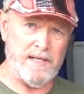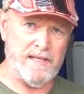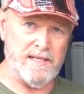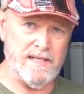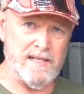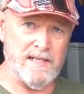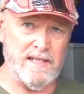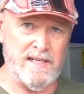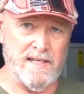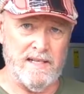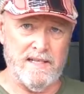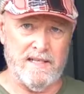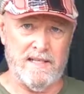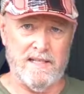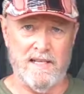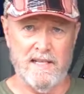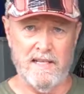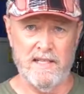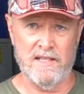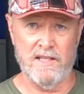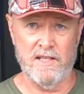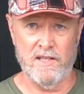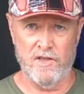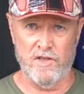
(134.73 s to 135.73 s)
did this,
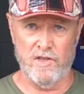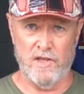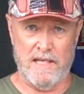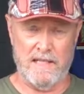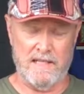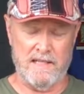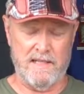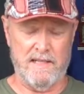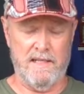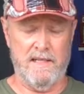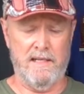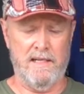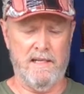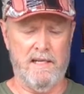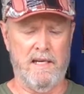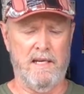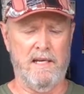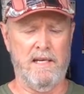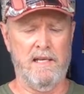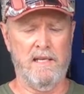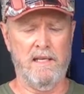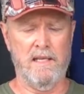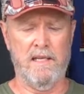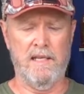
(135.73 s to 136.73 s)
they suggested
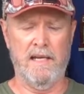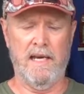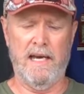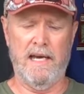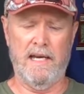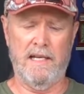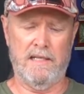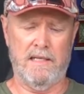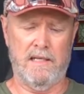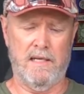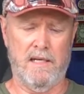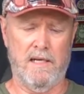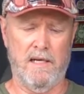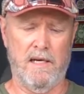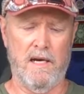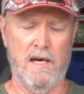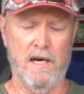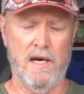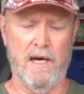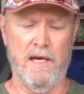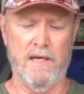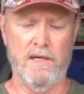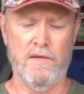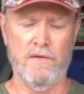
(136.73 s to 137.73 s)
that
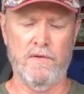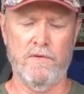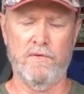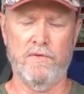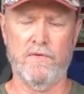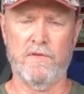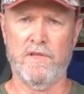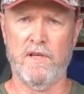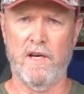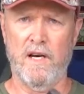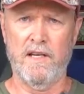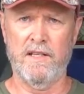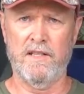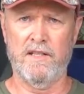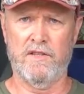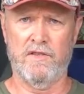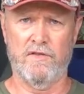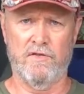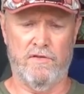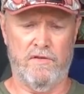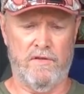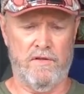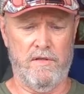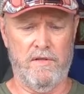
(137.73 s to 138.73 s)
I use tie
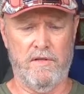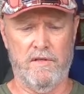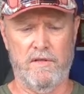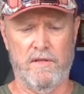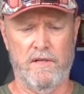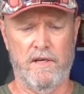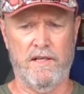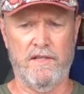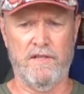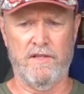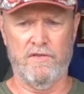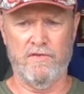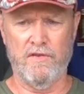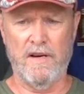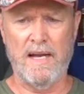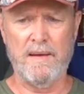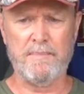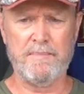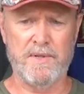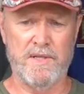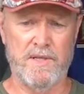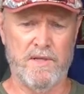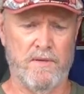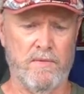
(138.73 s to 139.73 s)

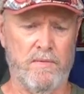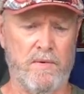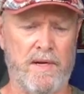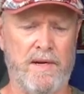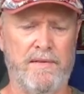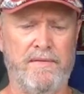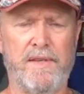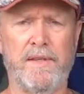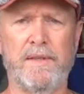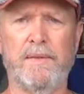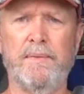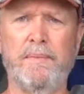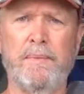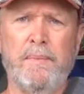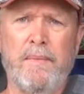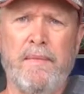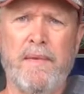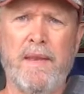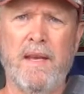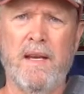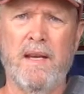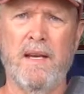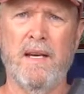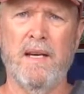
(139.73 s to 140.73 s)
straps or whatever,
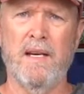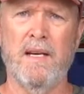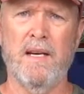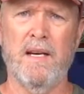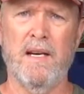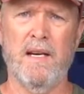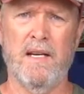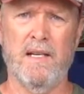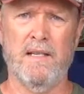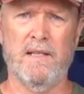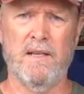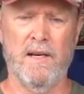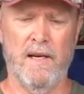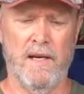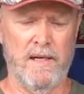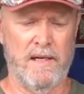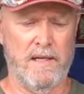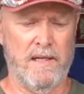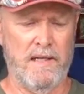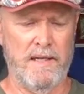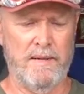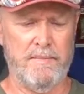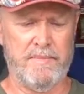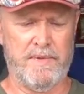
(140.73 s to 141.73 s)
tie
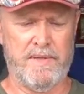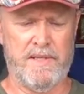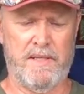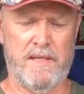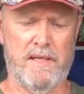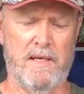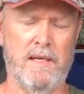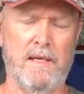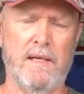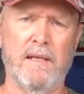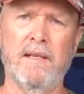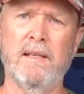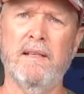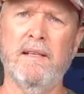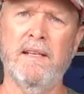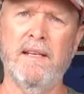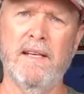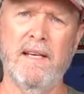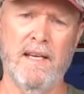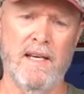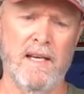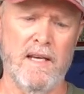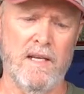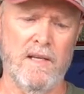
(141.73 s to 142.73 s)
clips,
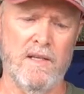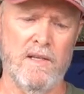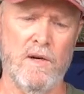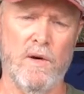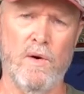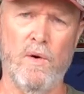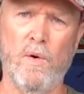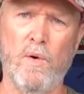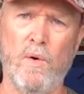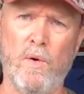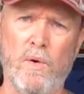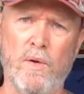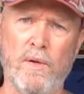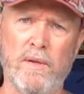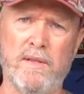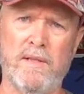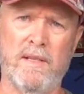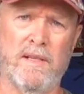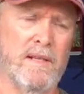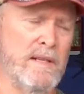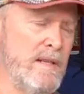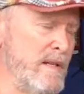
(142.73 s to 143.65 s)
to hold